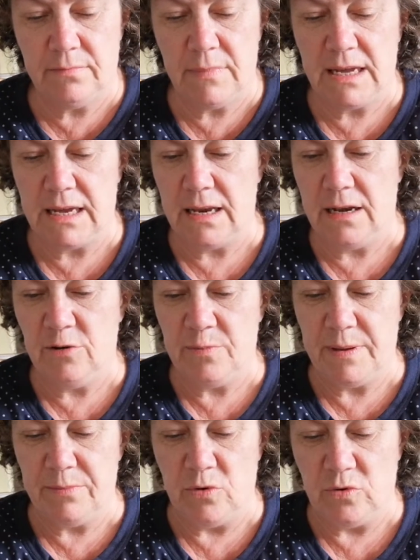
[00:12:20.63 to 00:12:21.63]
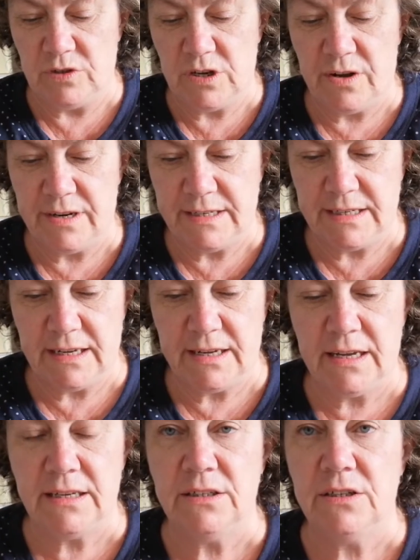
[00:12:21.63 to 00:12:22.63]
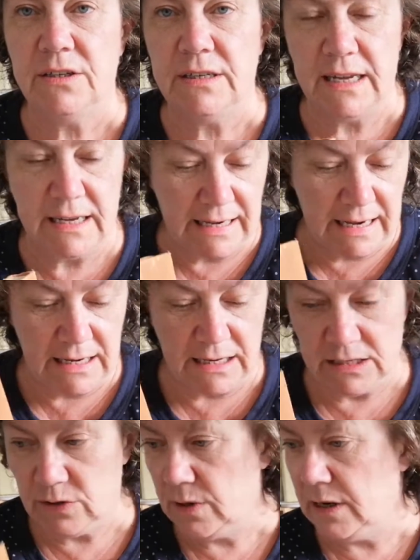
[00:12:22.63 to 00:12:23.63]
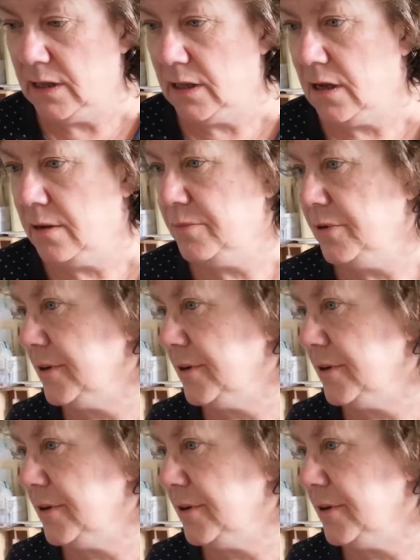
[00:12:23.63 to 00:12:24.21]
make it a little bit more tidier, and turn that again into a little art